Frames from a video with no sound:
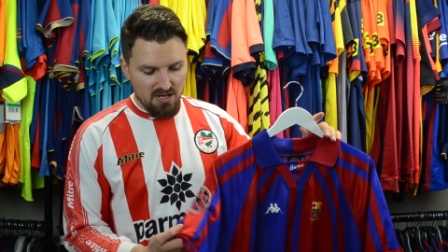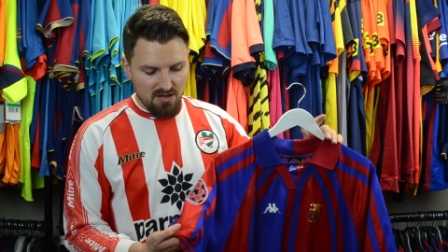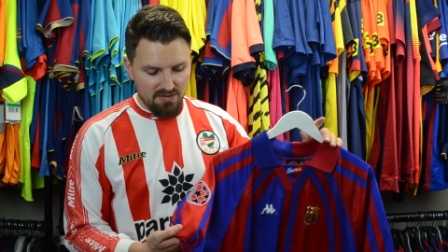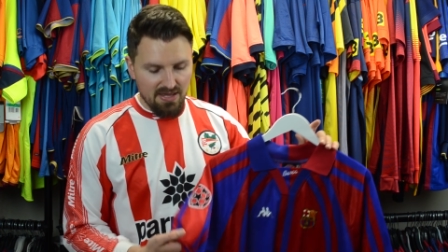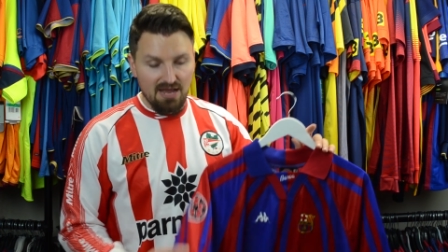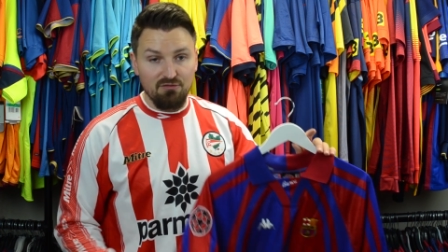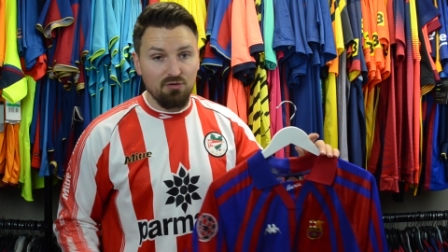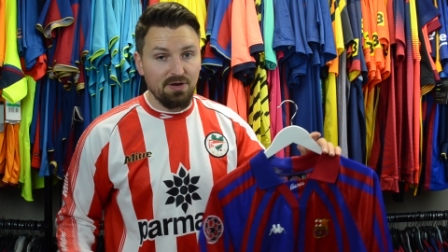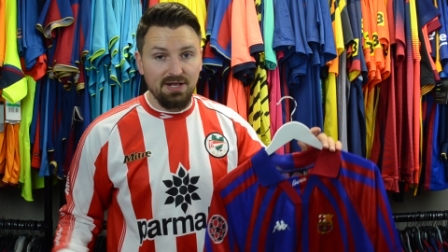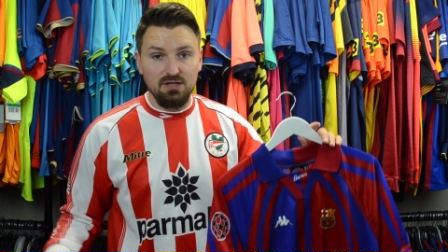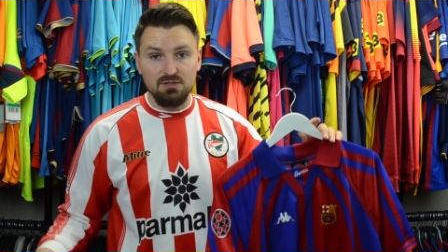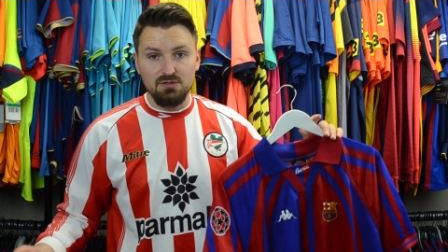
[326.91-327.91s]
that everyone
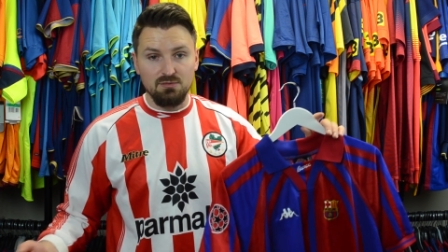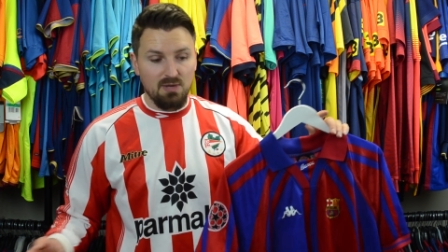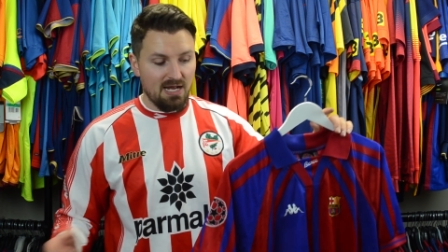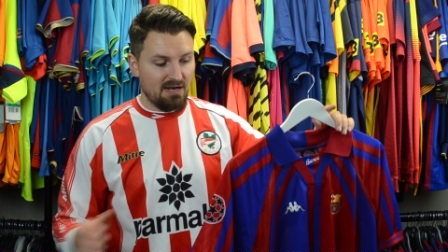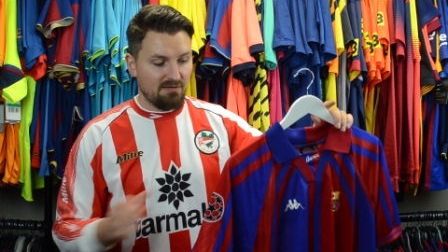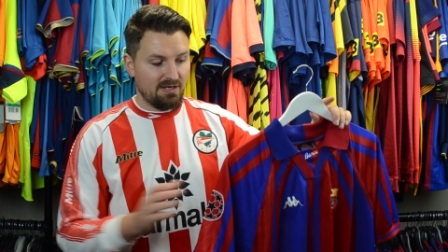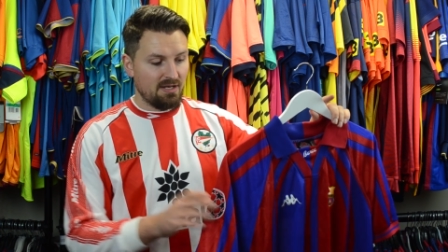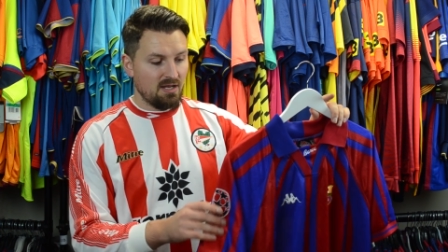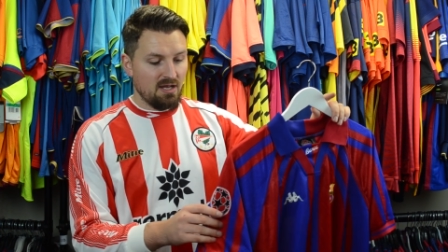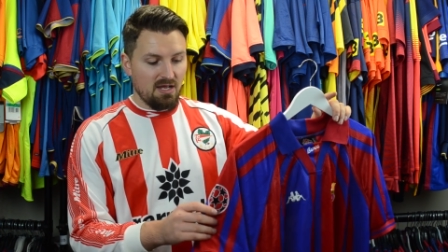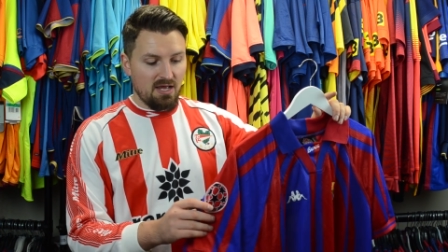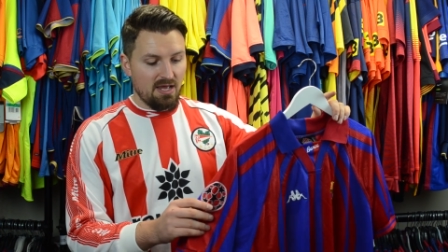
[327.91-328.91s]
else was wearing.
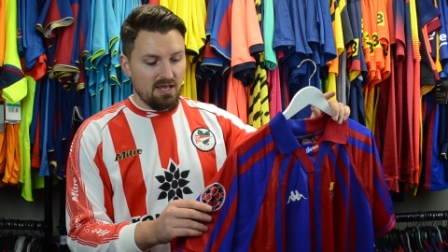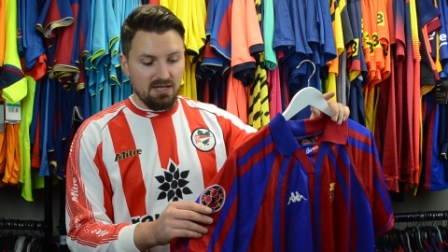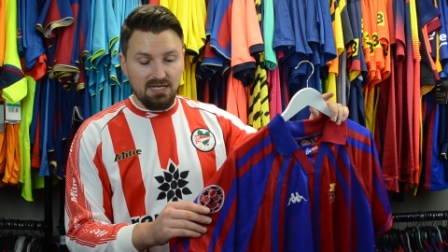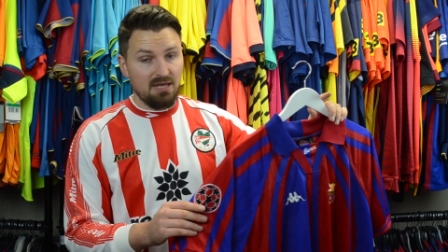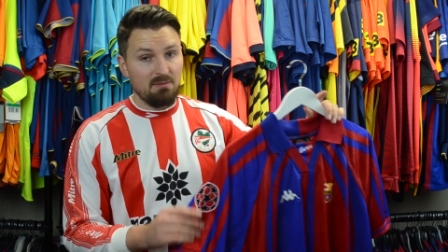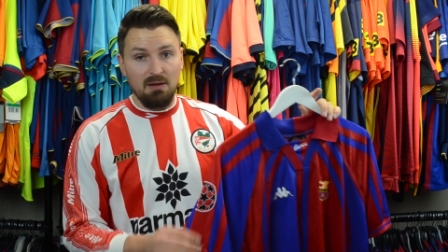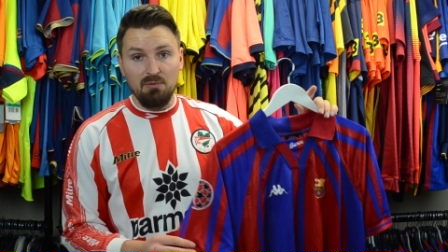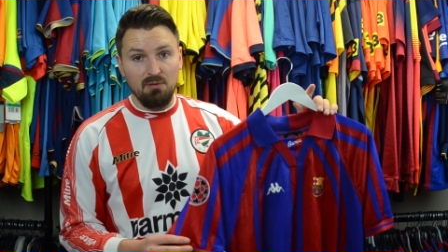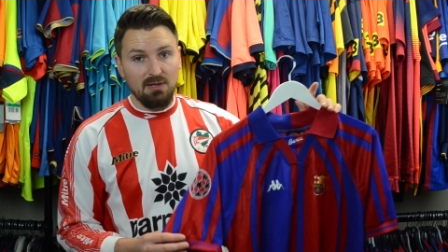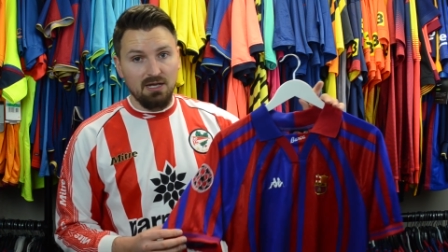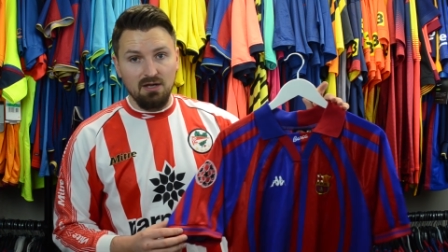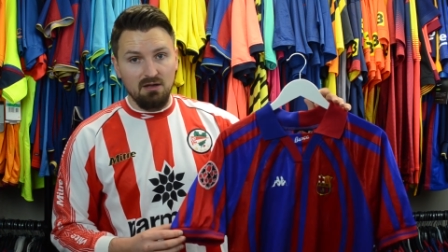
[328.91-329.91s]
Uh, Kitman
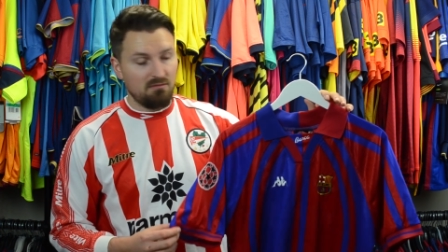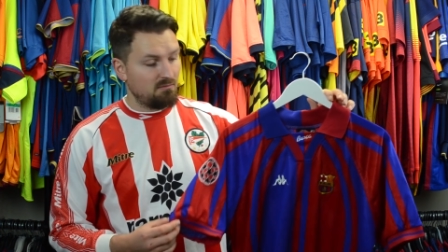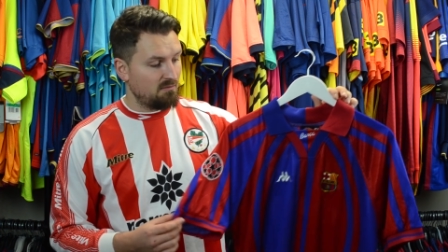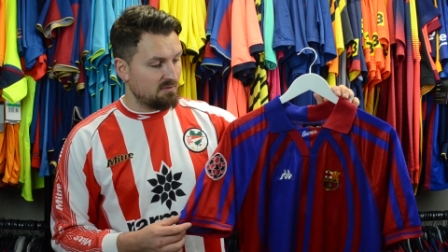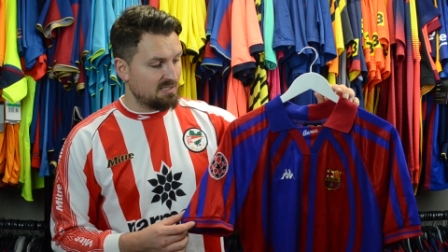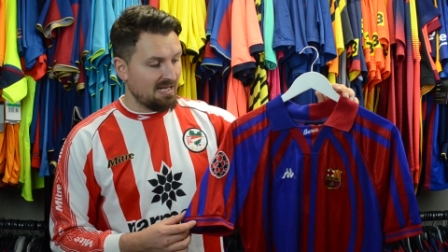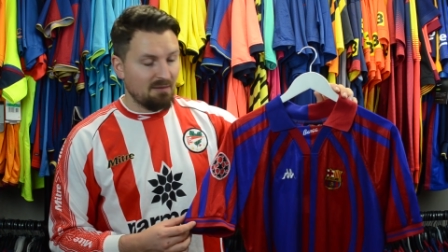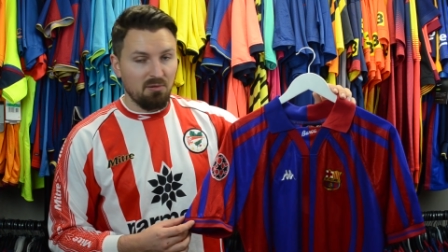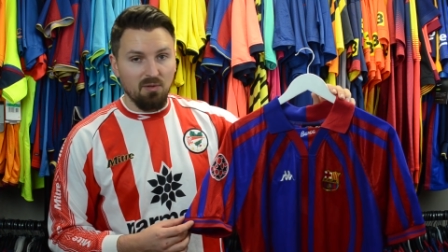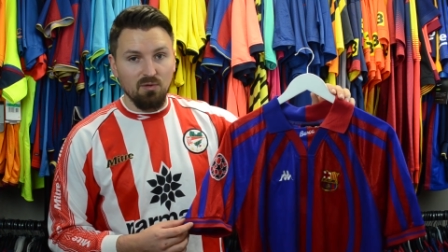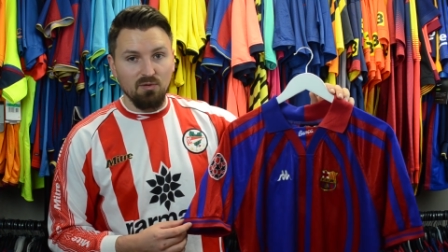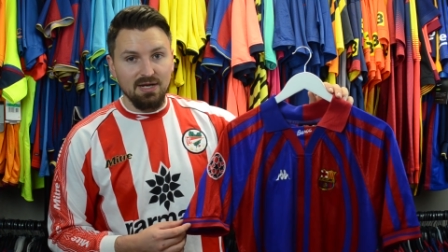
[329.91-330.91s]
probably got slap
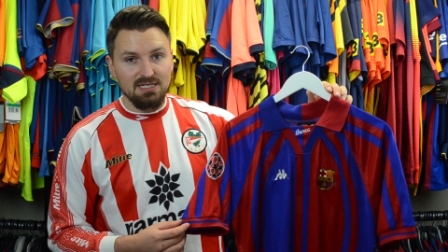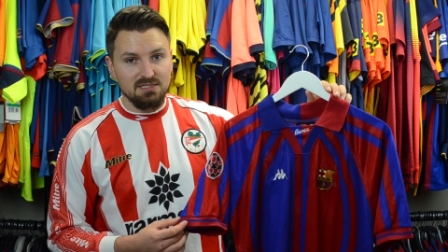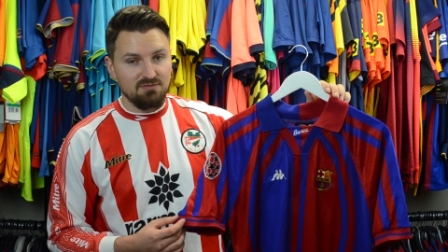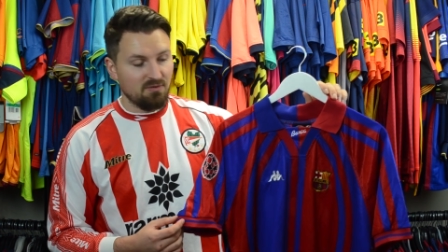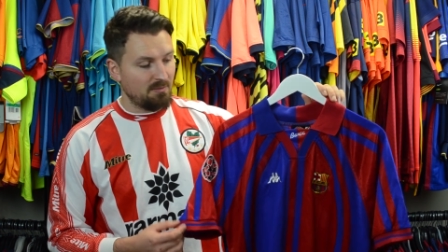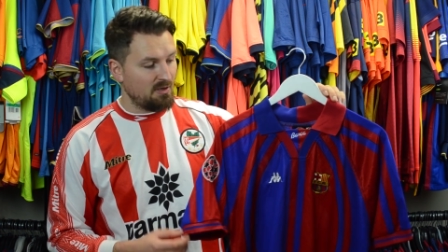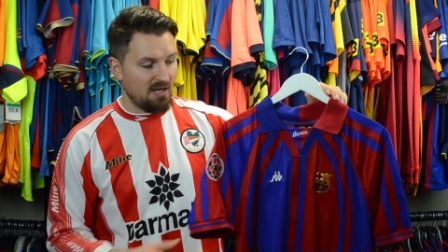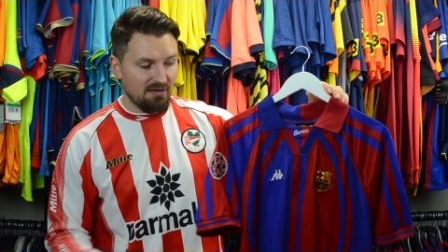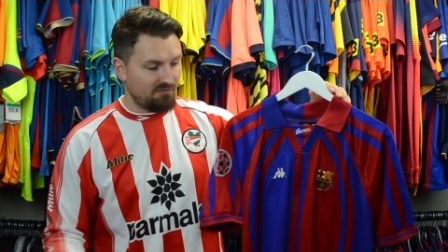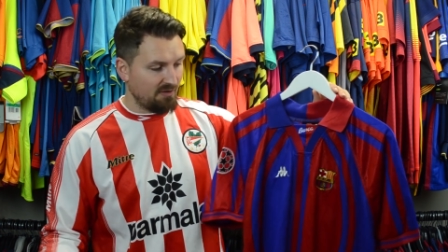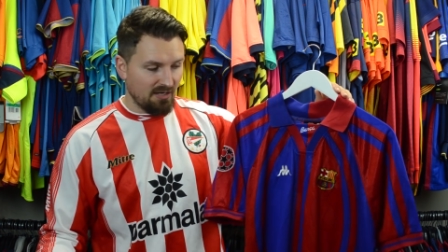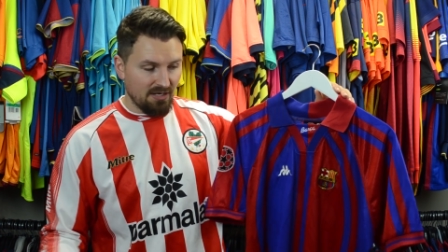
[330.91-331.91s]
on the wrist from
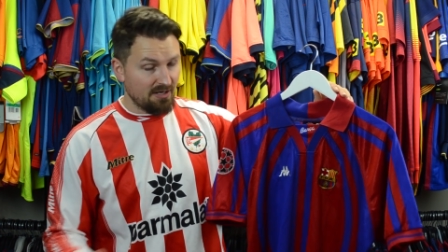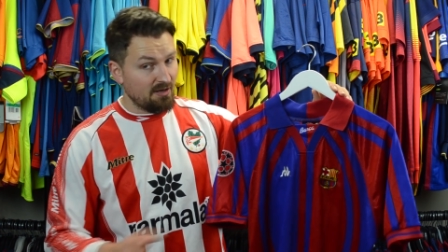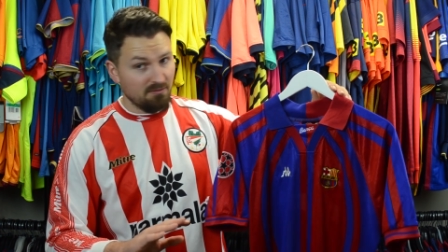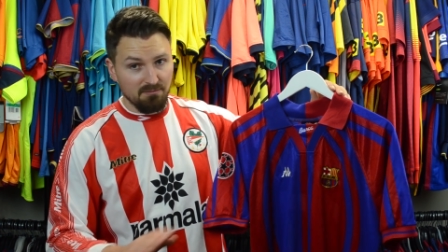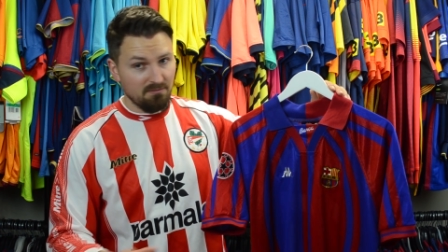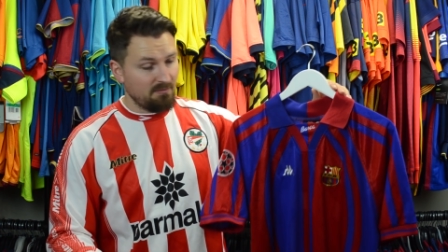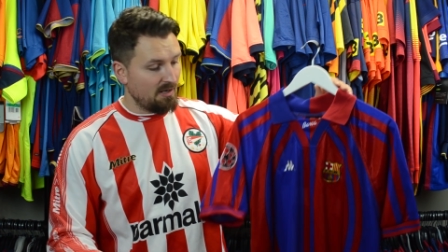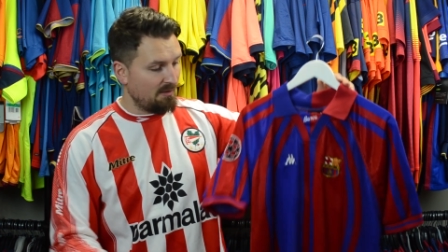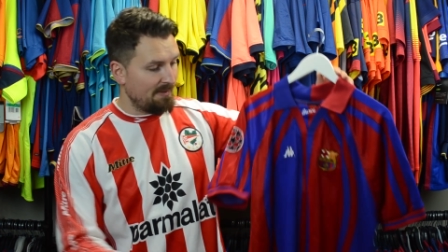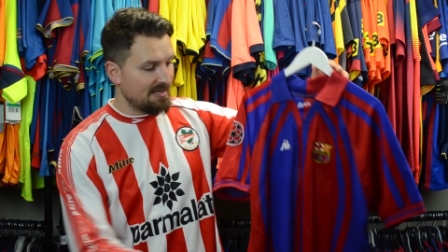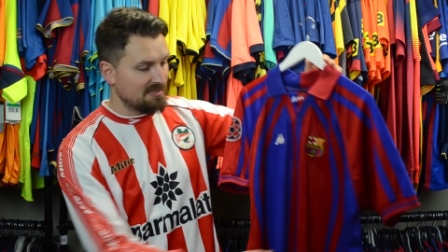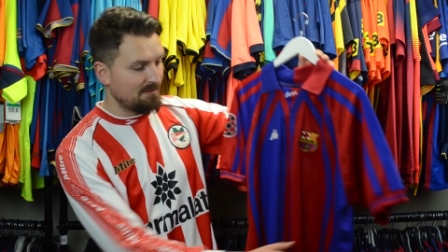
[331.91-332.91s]
UEFA, like don't don't
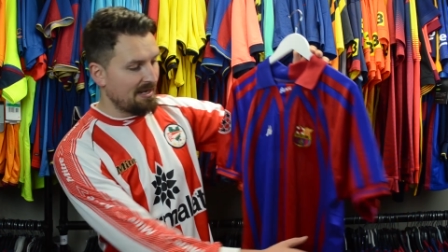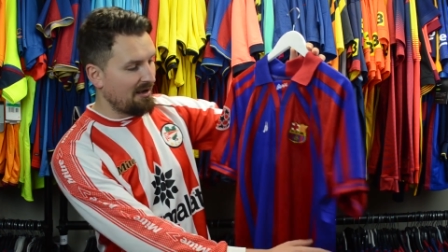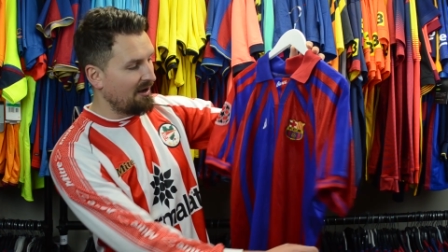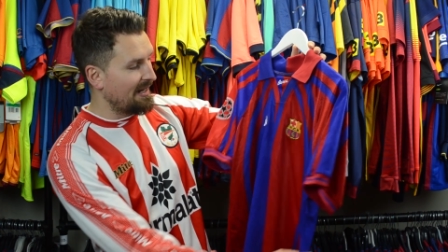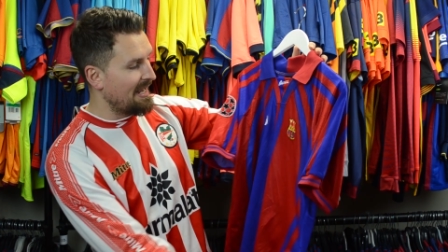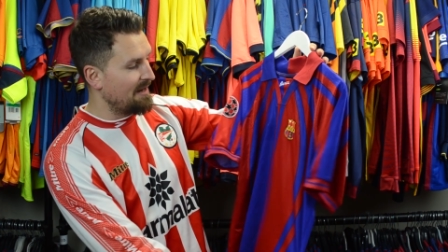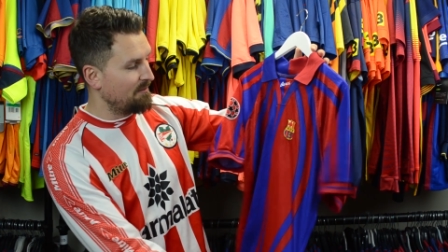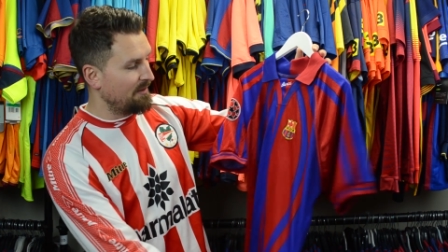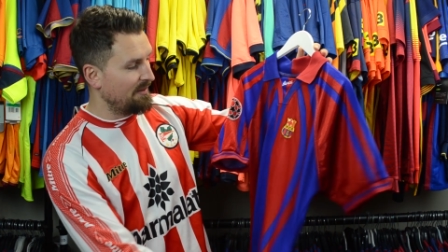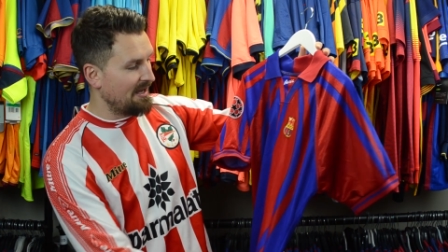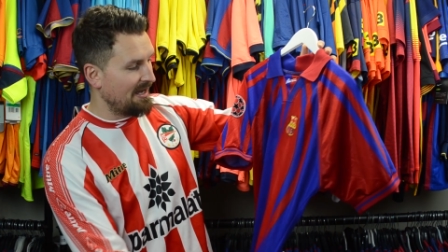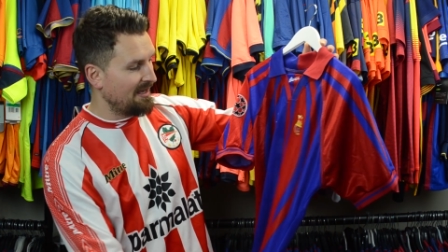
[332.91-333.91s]
mess about again
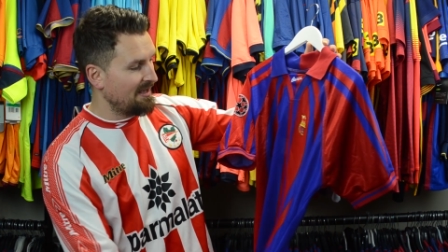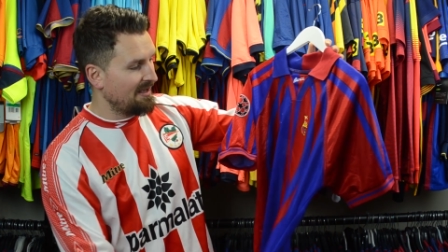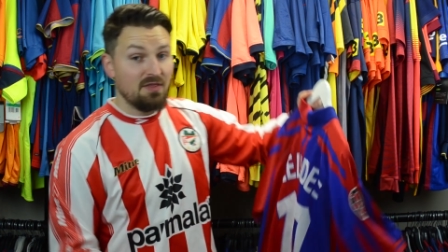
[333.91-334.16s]
with that.